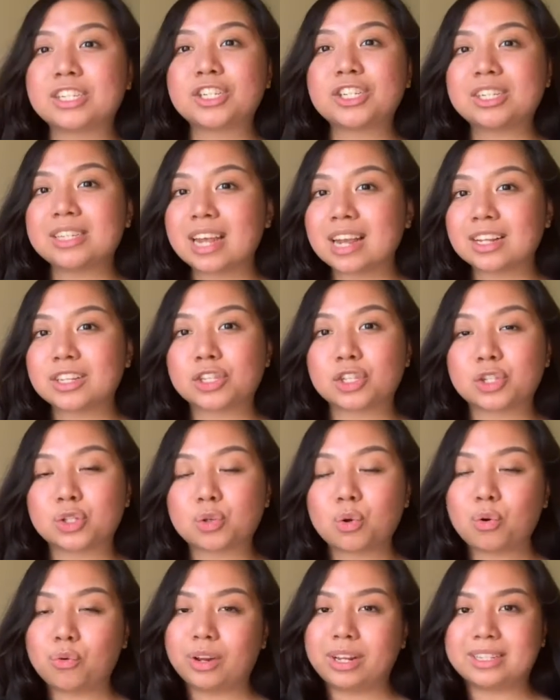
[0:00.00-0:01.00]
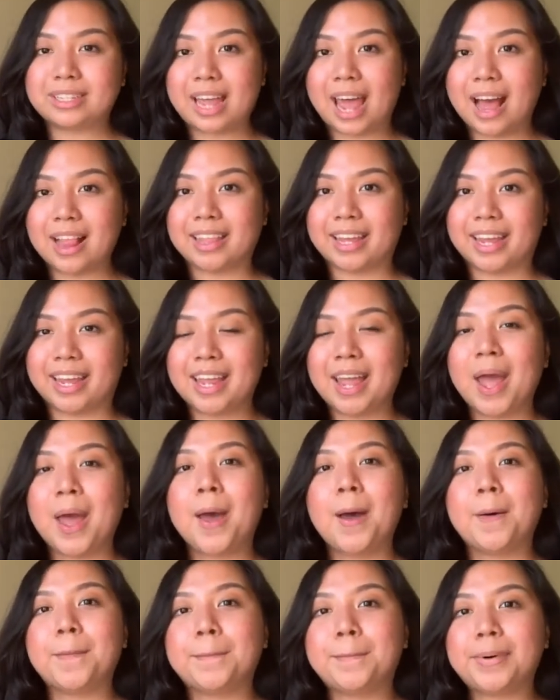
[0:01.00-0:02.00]
just like storytelling,
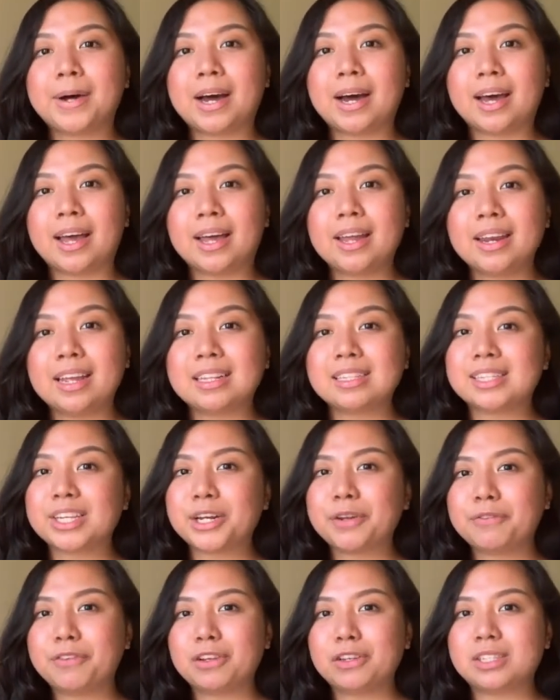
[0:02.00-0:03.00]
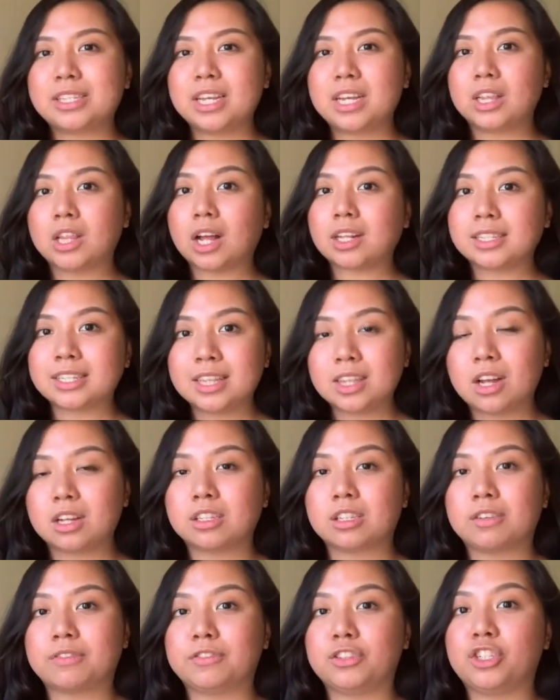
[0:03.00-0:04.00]
but instead of using lots and
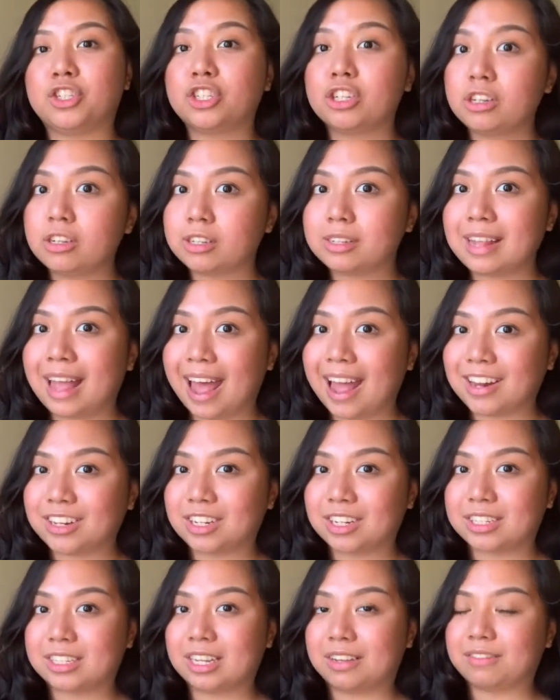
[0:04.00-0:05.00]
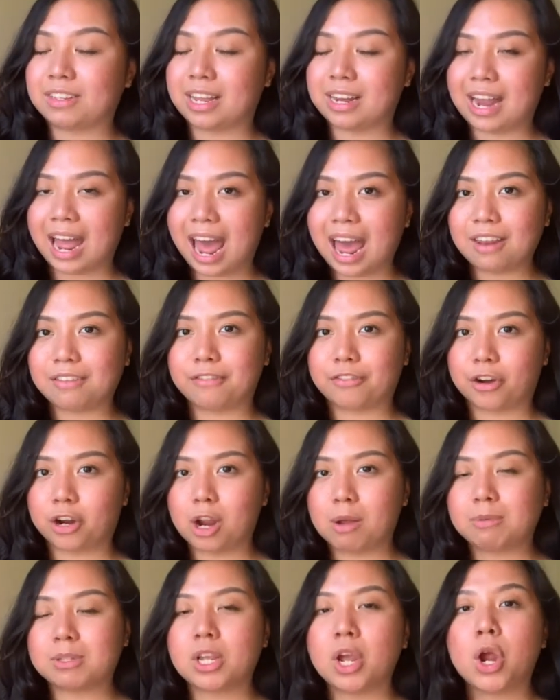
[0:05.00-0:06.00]
lots of just adjectives and
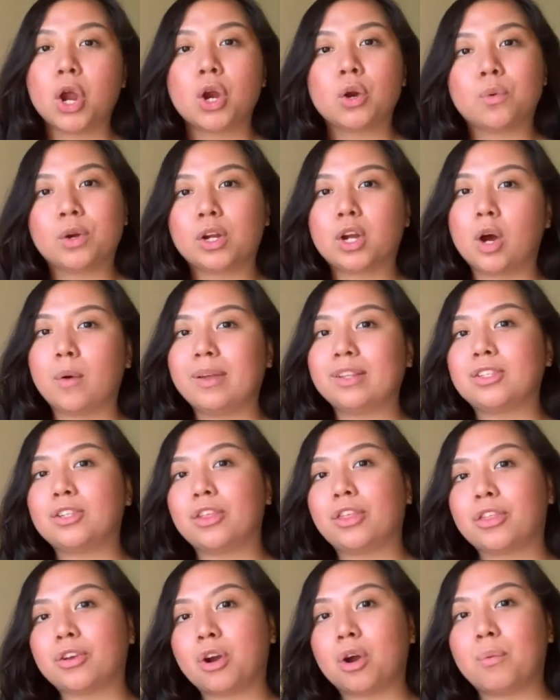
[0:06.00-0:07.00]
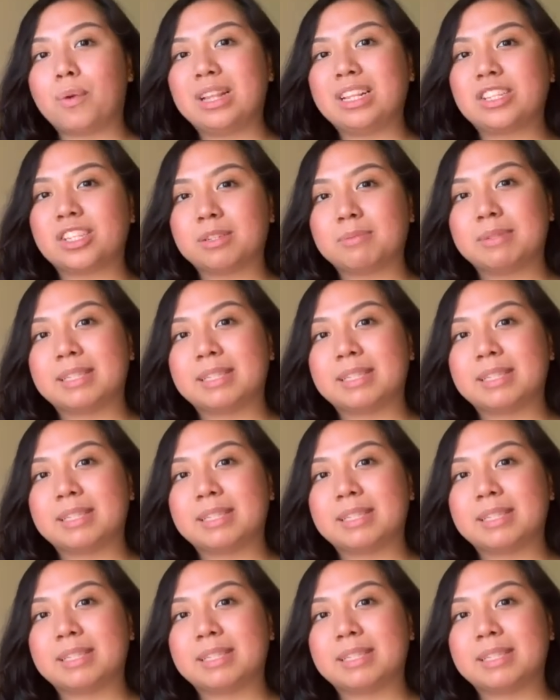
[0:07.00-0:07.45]
adverbs, we're going to throw in some